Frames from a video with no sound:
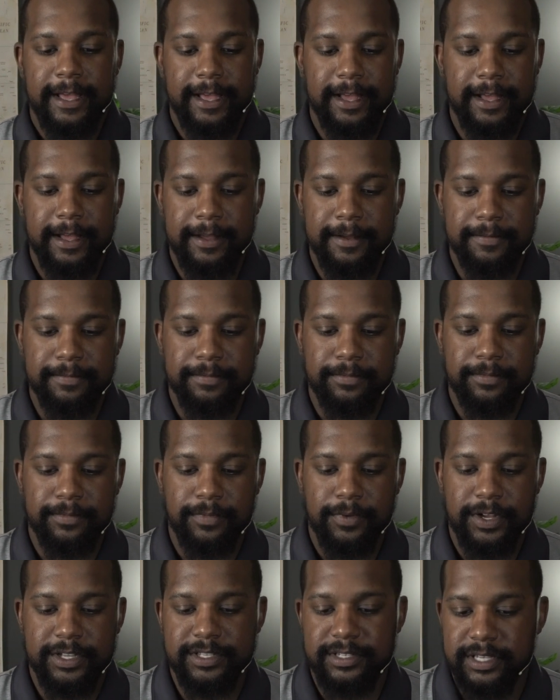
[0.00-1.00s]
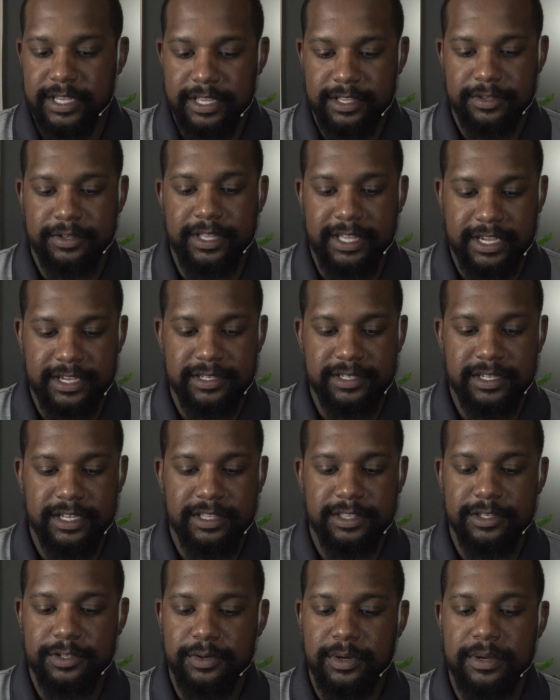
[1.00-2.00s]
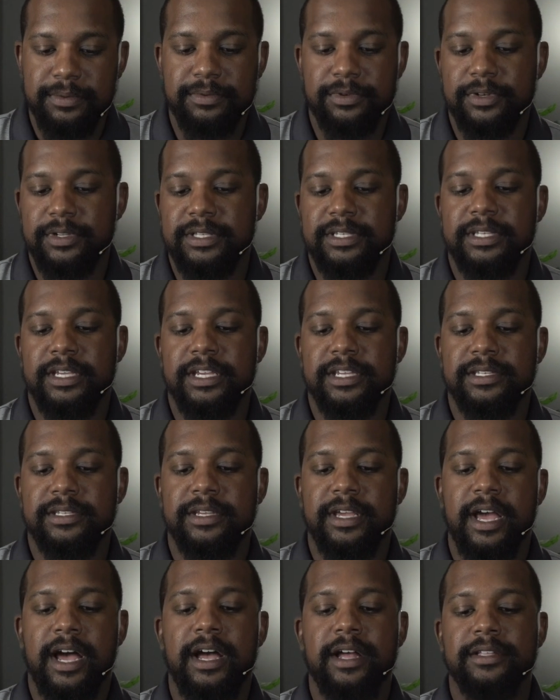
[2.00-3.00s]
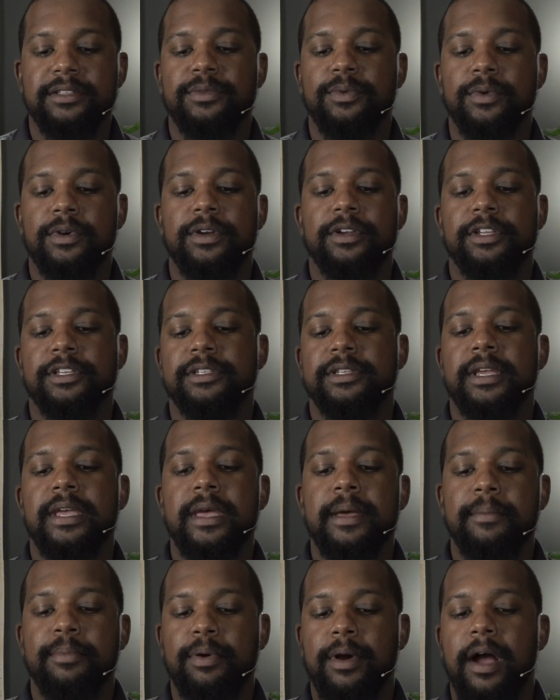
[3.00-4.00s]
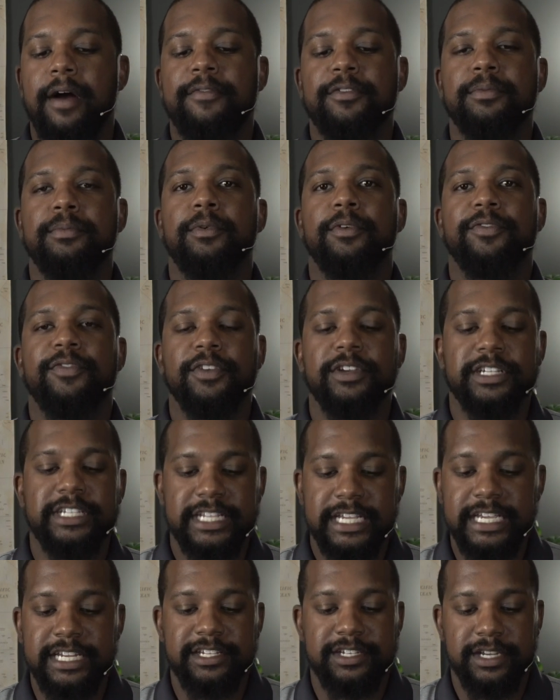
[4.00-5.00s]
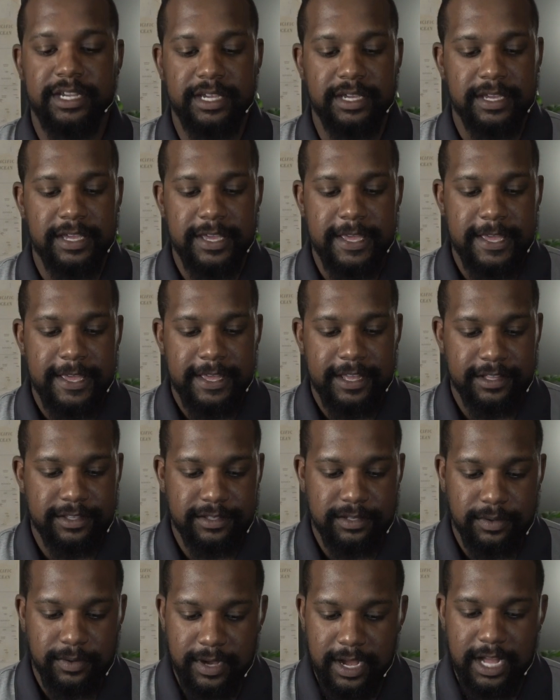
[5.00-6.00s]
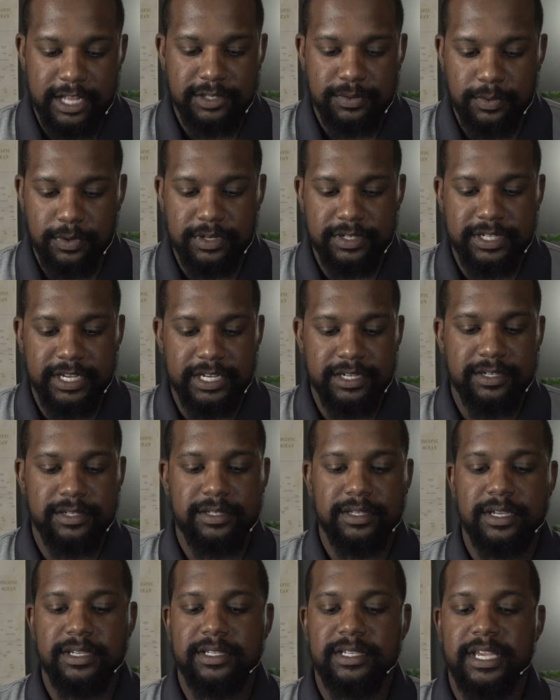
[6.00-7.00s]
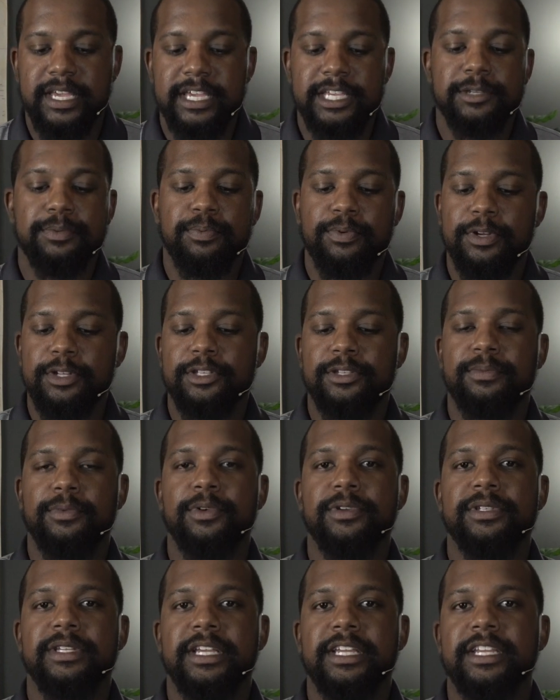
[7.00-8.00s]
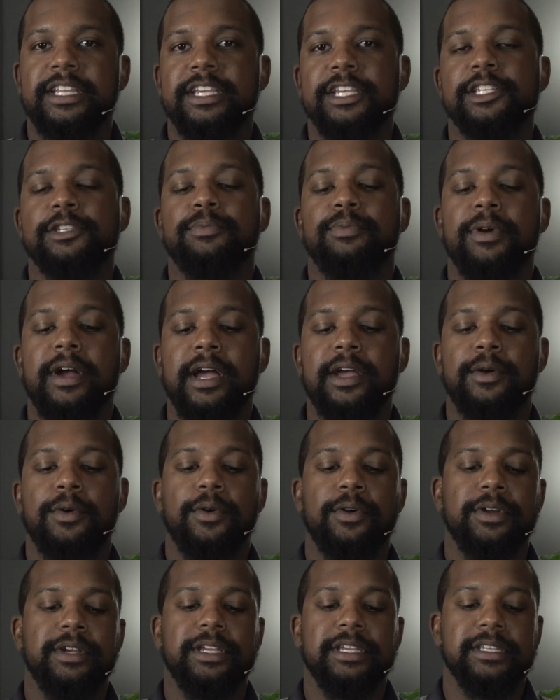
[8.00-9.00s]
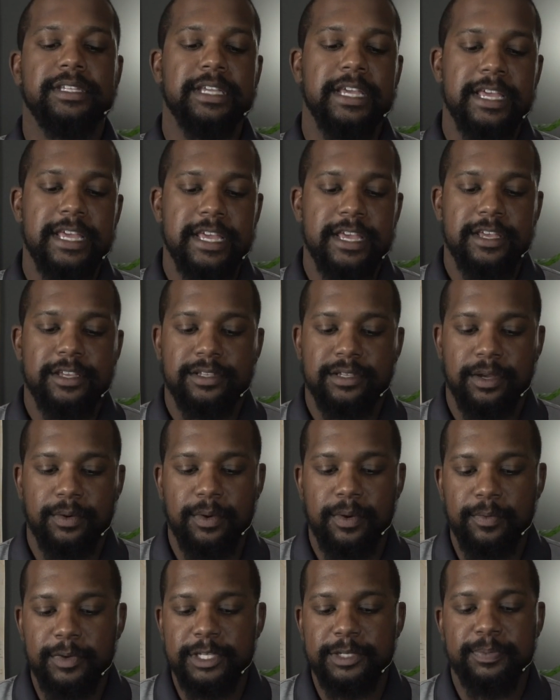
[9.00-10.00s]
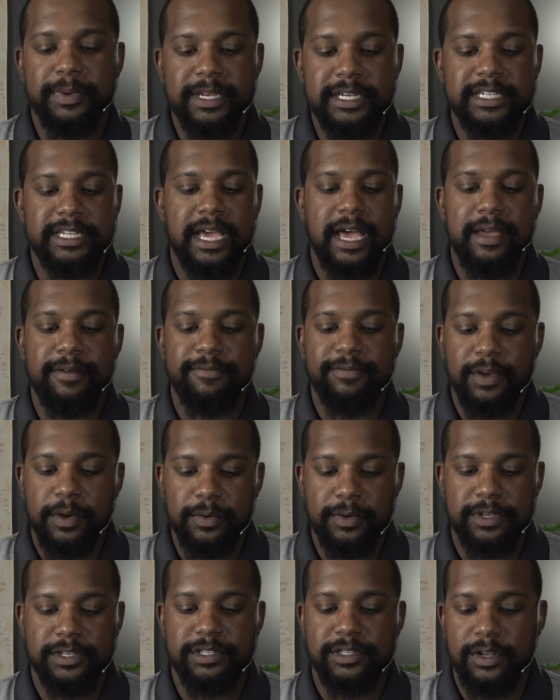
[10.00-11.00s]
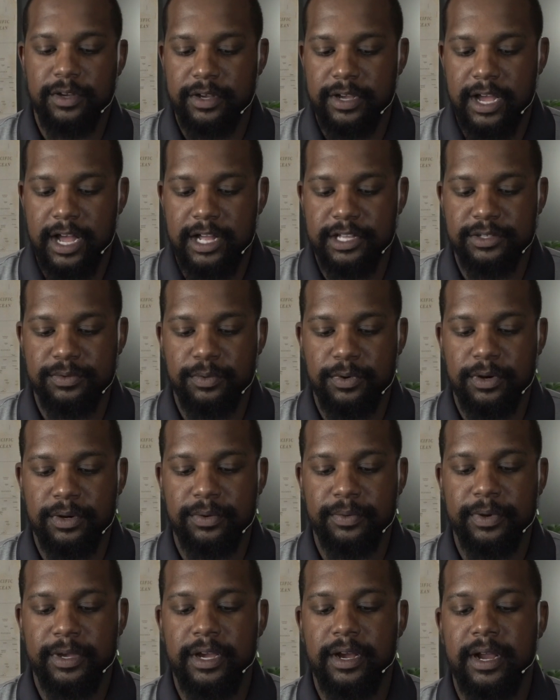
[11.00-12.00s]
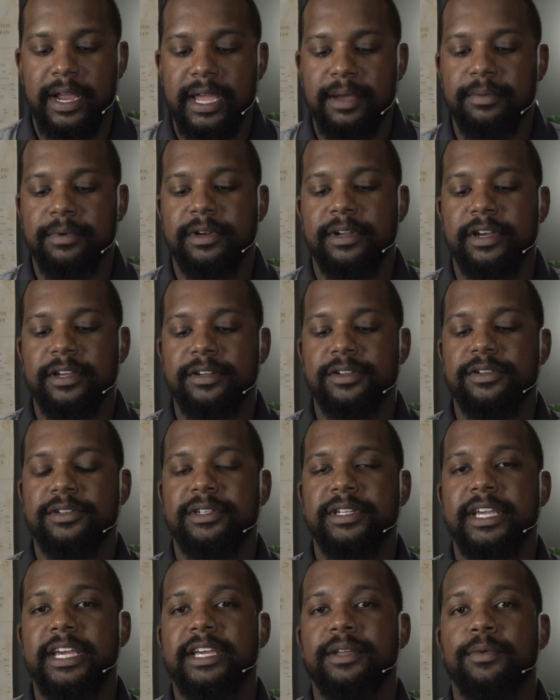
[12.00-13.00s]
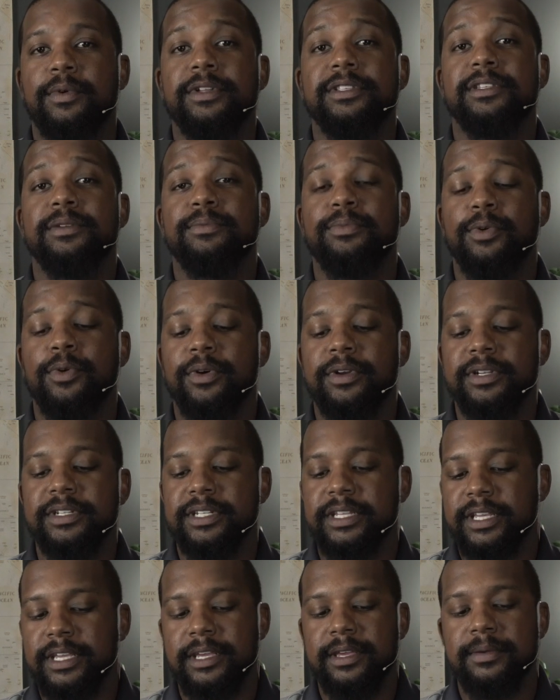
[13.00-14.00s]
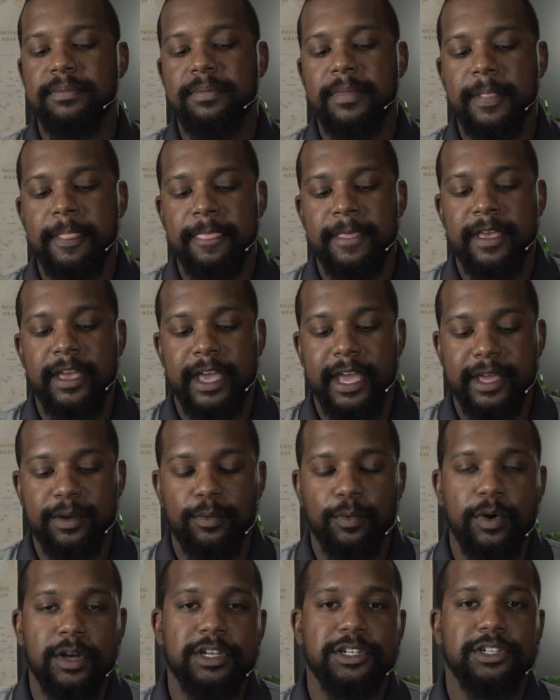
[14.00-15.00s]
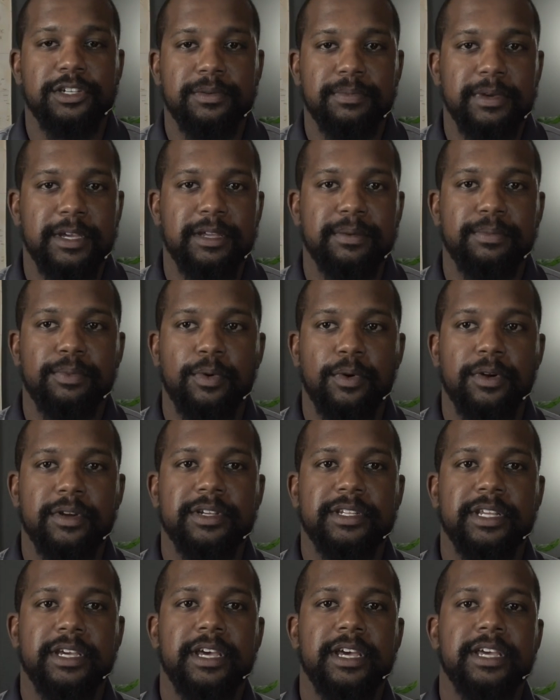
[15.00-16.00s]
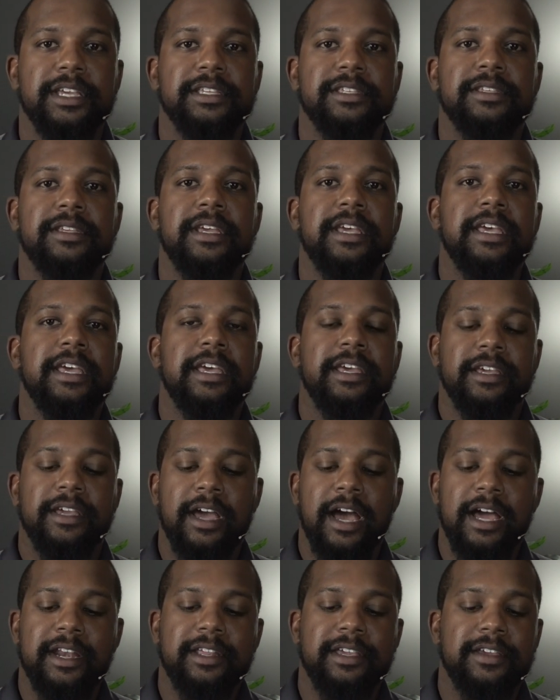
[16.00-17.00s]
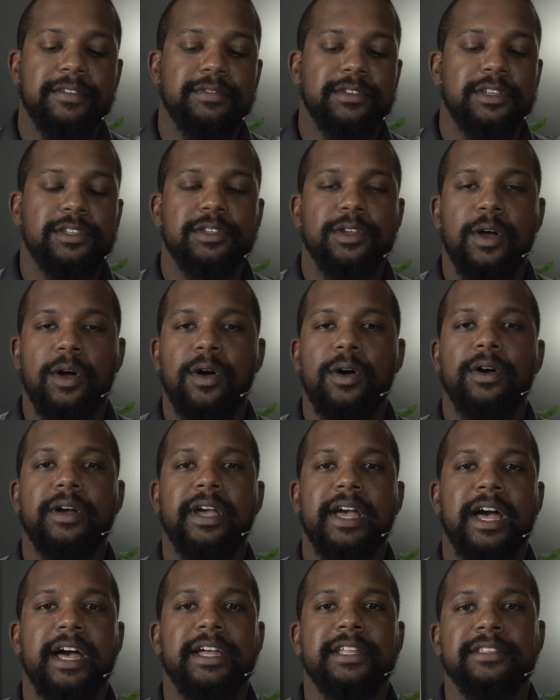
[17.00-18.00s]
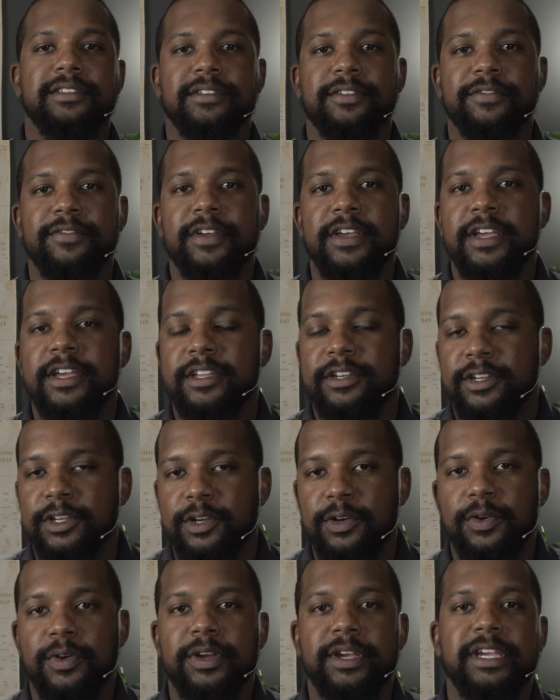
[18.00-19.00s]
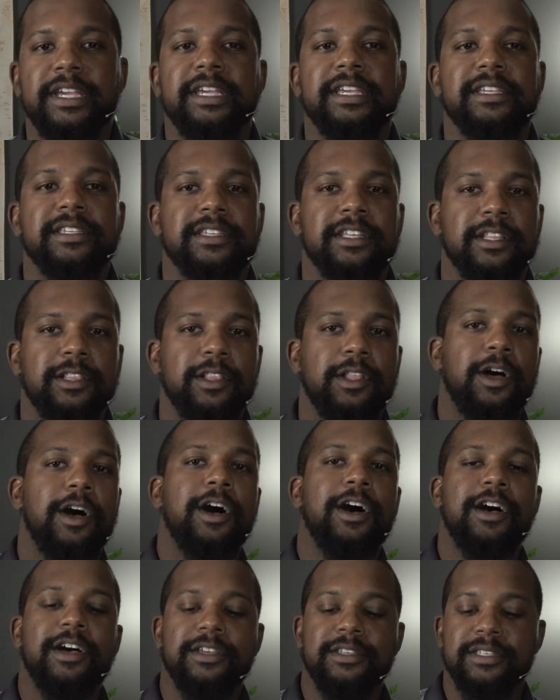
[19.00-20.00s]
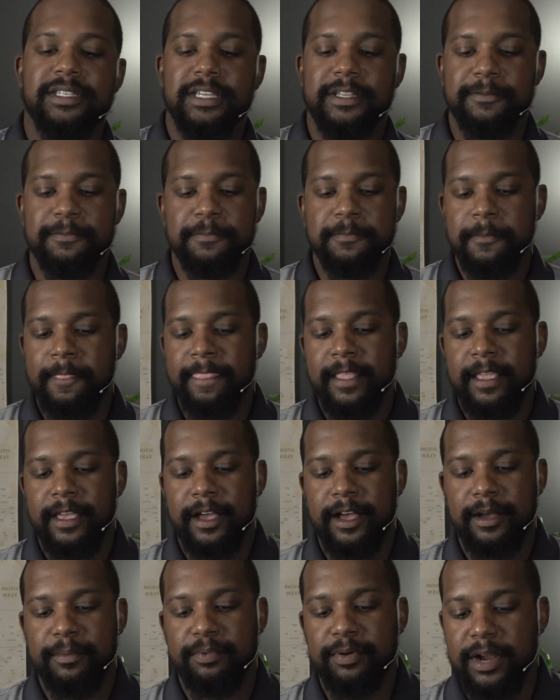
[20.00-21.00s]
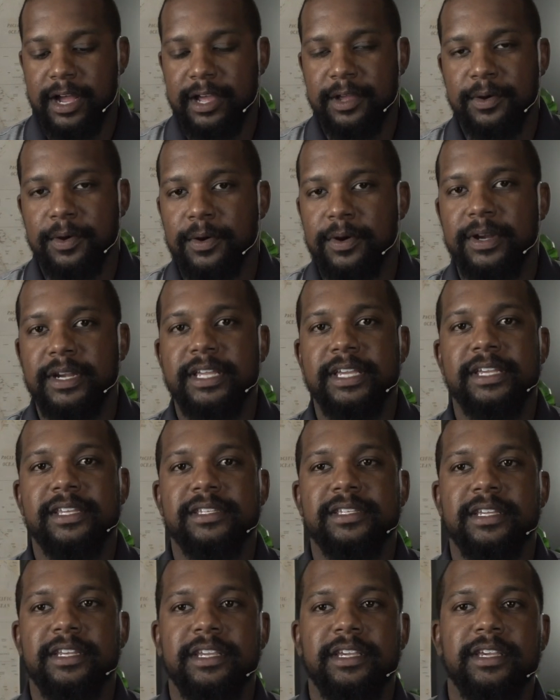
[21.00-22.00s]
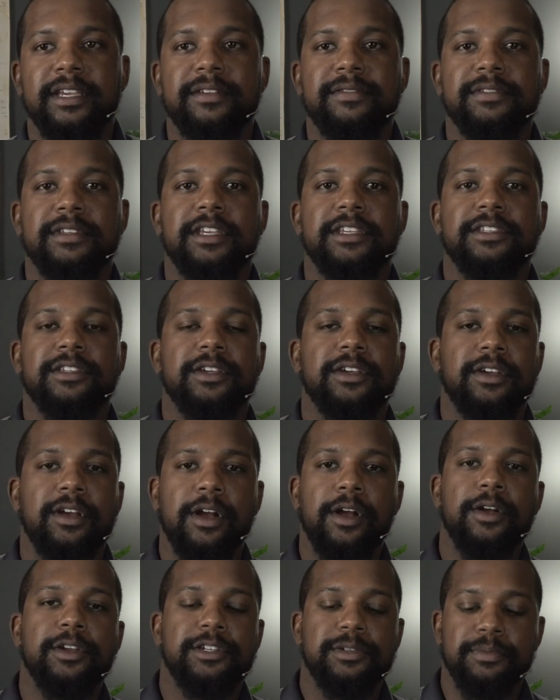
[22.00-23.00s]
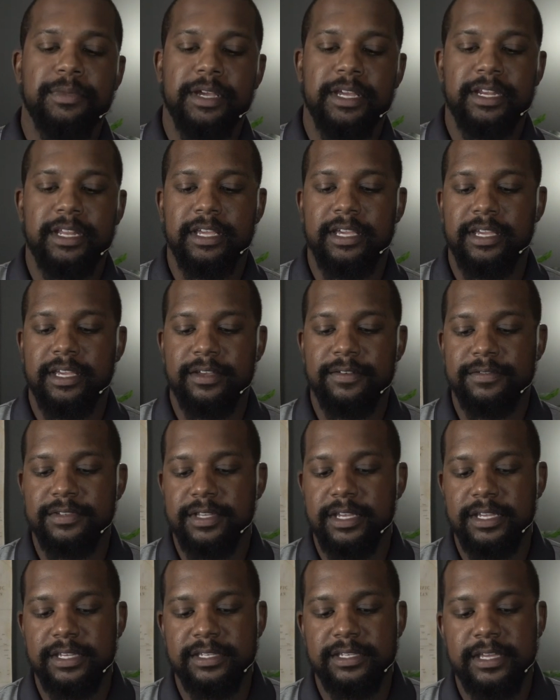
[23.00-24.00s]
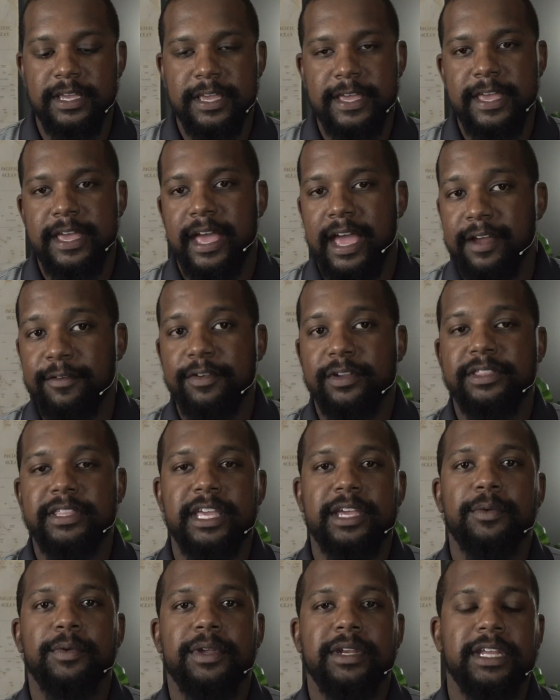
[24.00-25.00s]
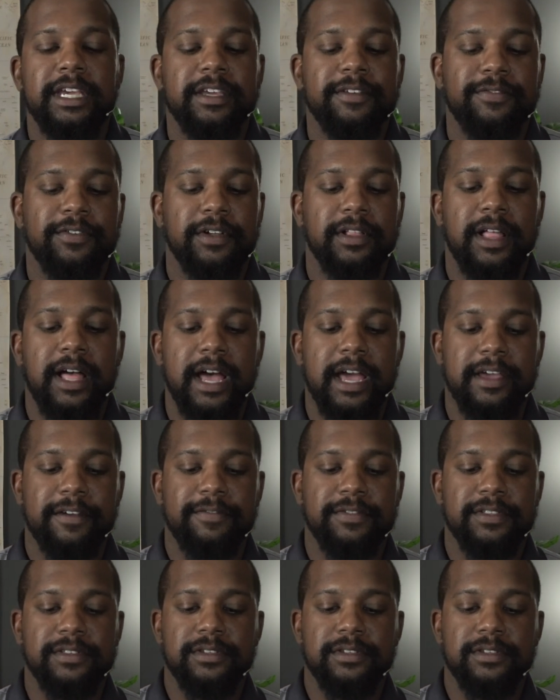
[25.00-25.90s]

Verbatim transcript: Um, it's like I said in the scripture, it says God's word is profitable for teaching. And so God's word teaches us his principles and his priorities. So when we spend time focused on God's word, we are able to understand what's important to him and what should be important to us. God gives us all kinds of decrees and laws and uh, priorities, and He gives us encouragement. He gives us everything we need for life.